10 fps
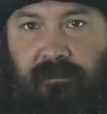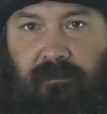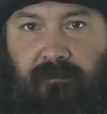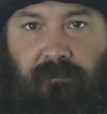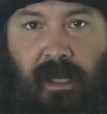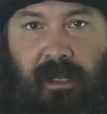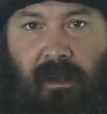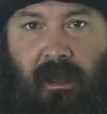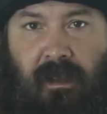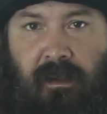the right
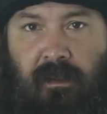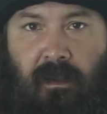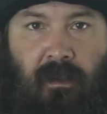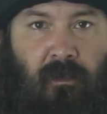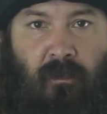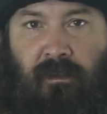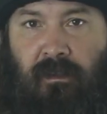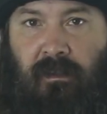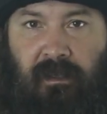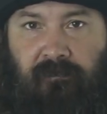eye or the
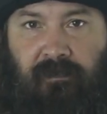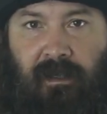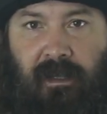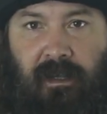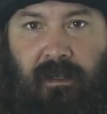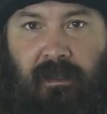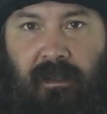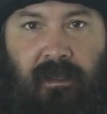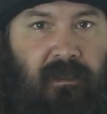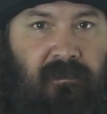left eye.
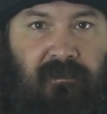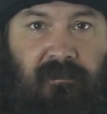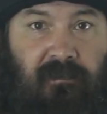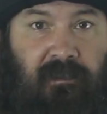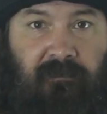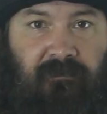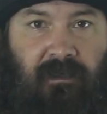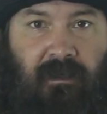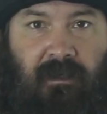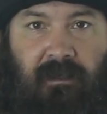Is it the left
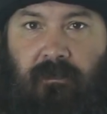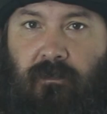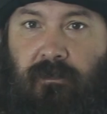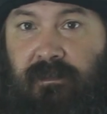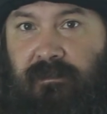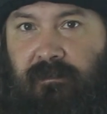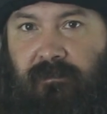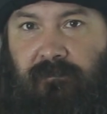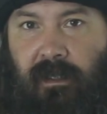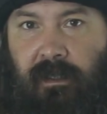eye or is it
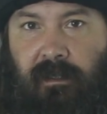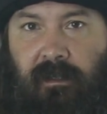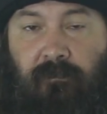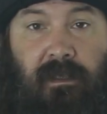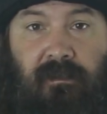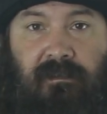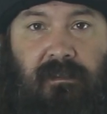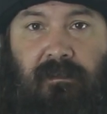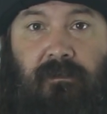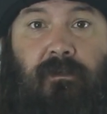the right eye? We can see
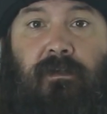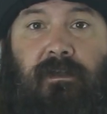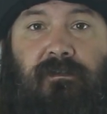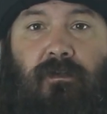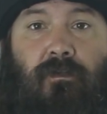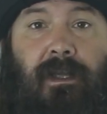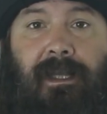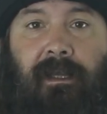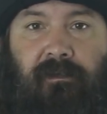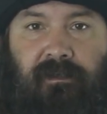that there is no
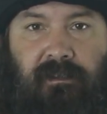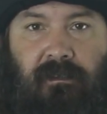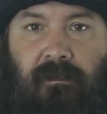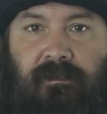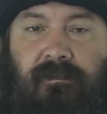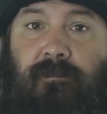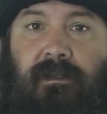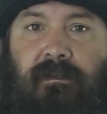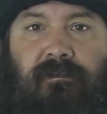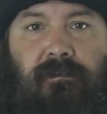clarity on this
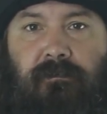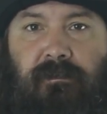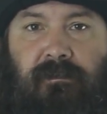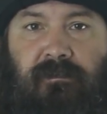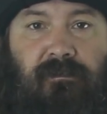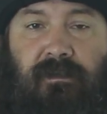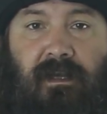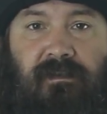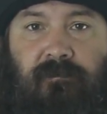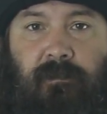because they're
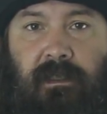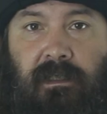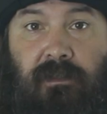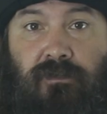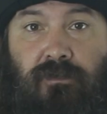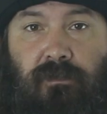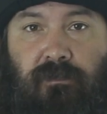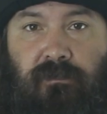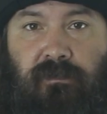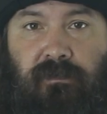not speaking
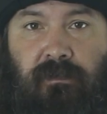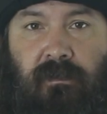truth.